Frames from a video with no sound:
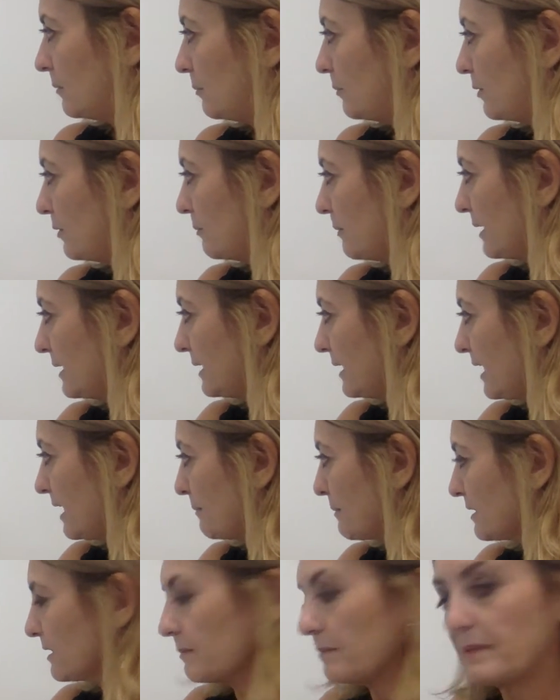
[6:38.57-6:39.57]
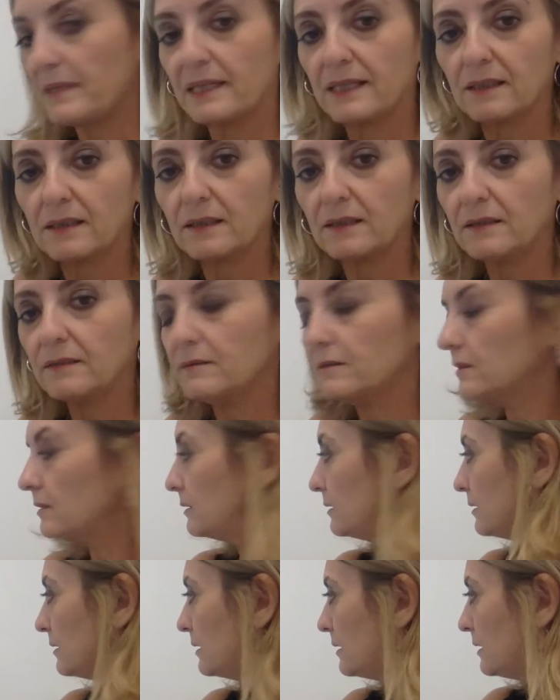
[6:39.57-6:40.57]
put my name in the middle,
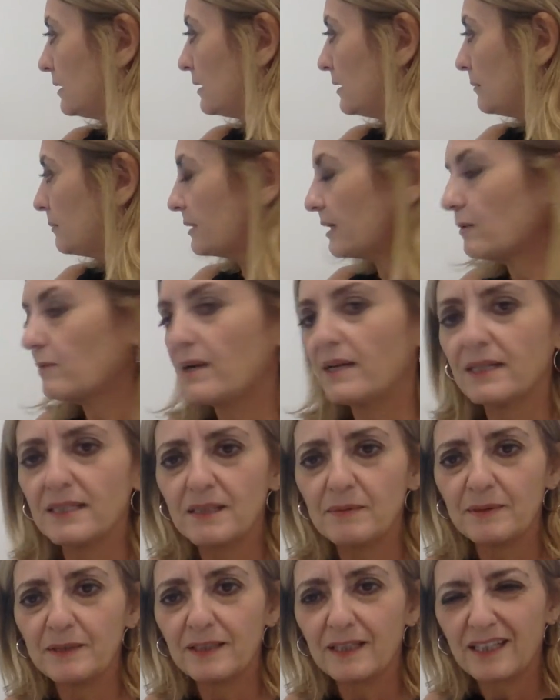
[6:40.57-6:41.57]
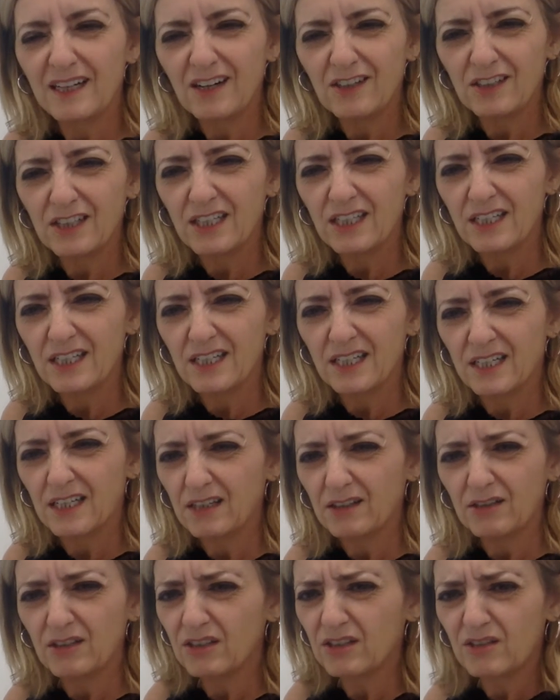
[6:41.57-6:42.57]
but I want it to be like artistic. I
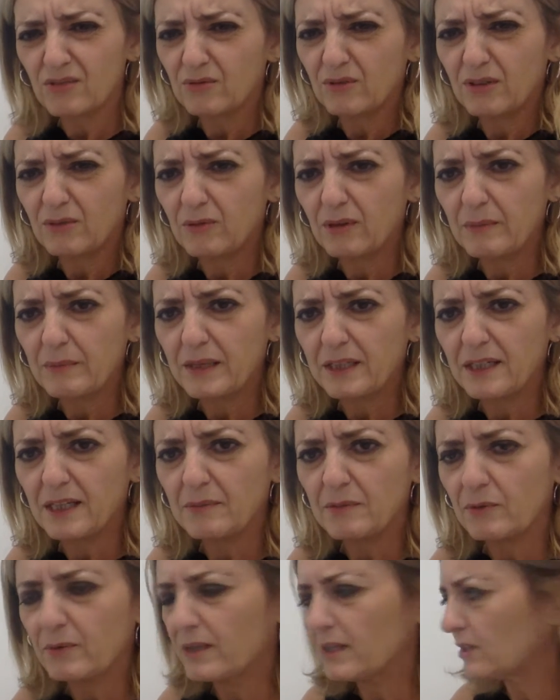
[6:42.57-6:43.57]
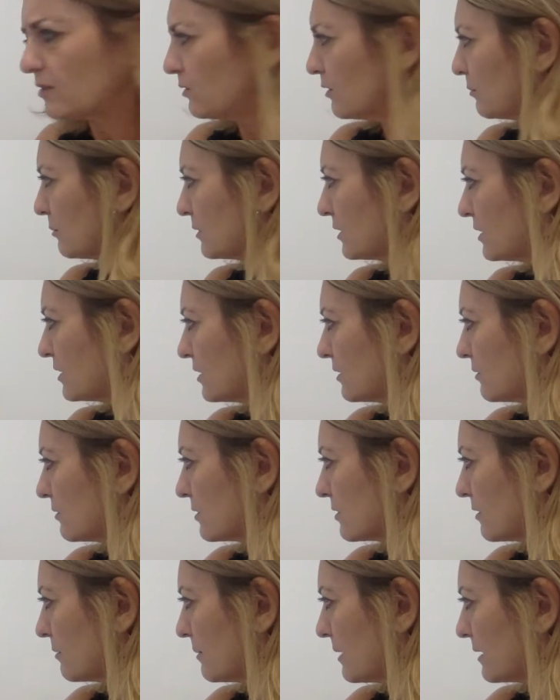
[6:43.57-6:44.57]
don't just want to write my name the way I normally do.
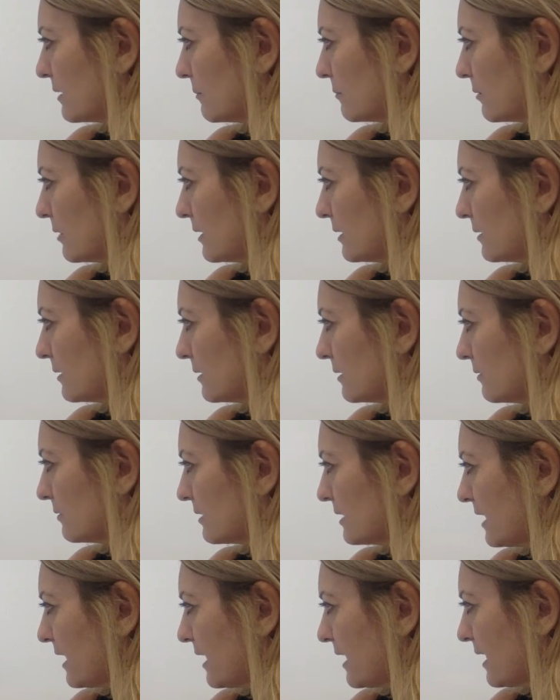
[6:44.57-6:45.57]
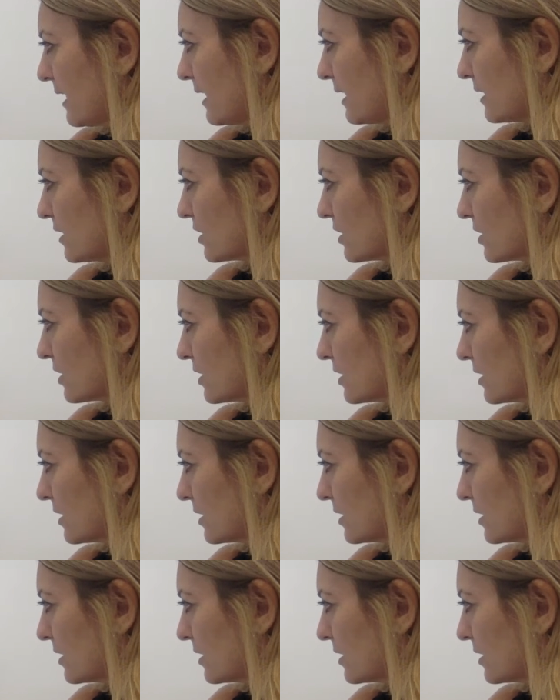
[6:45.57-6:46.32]
So I might write, Tash.